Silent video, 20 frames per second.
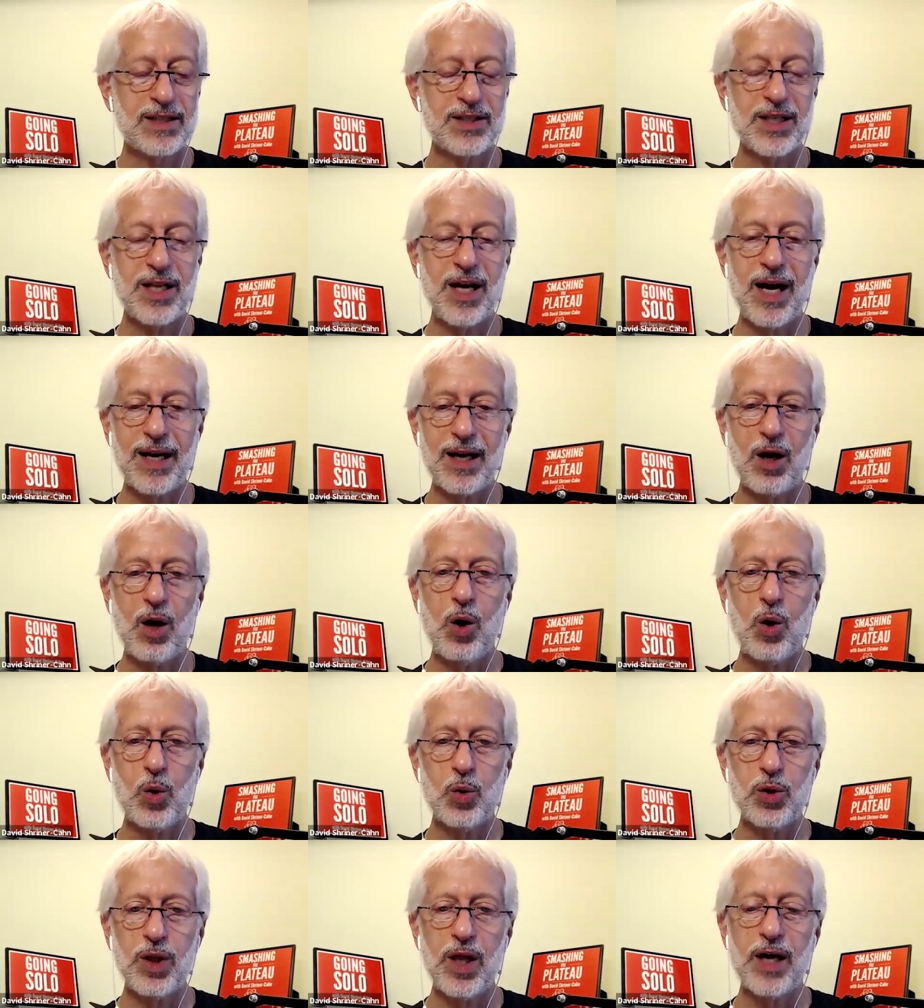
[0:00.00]
not a
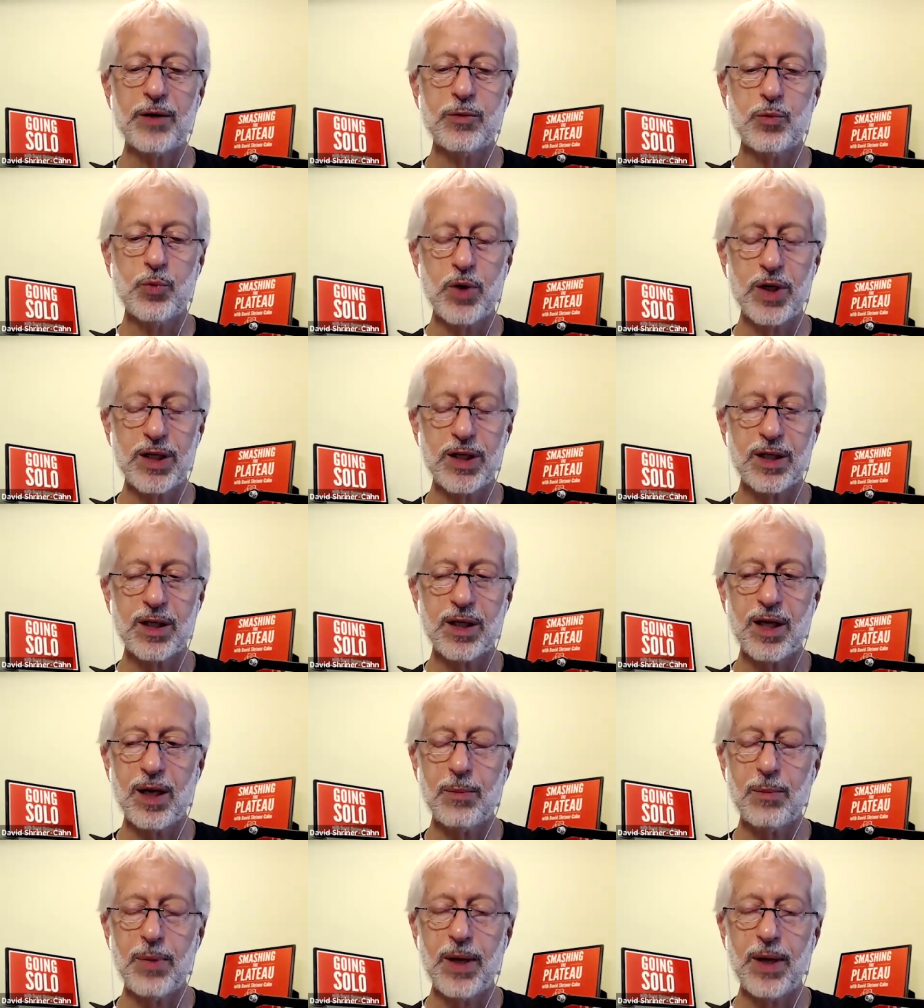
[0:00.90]
whole lot written
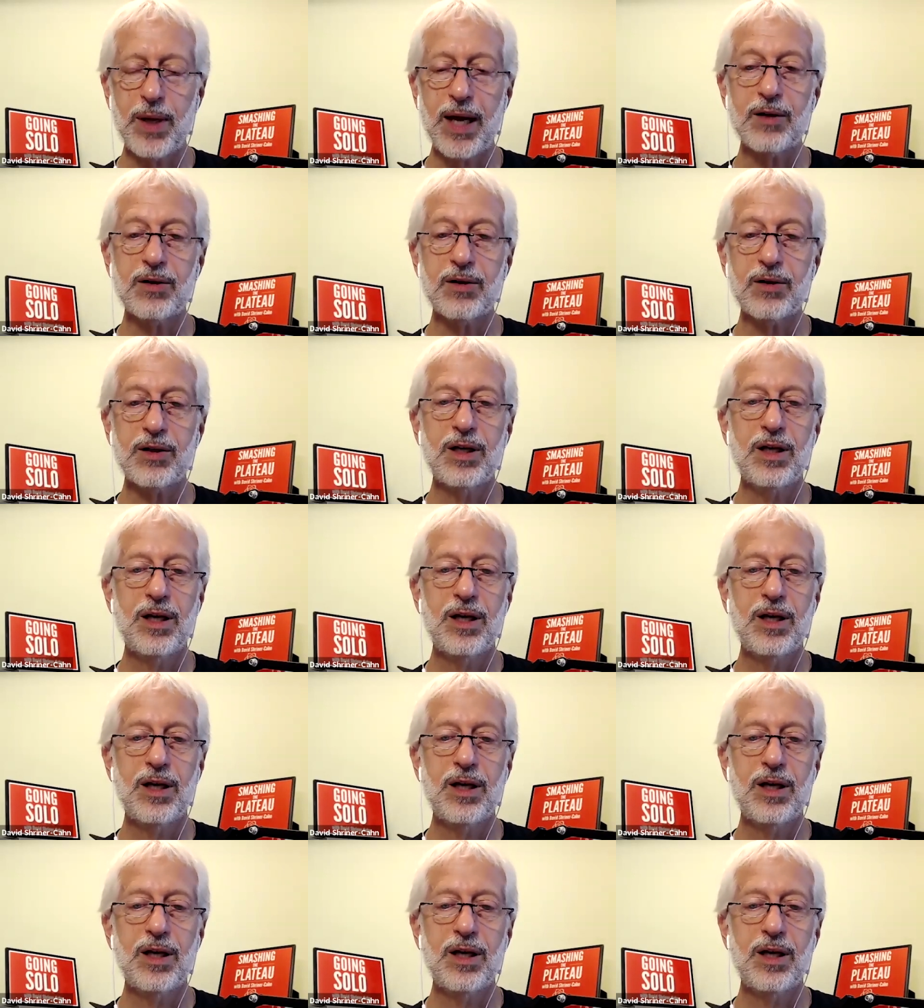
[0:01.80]
about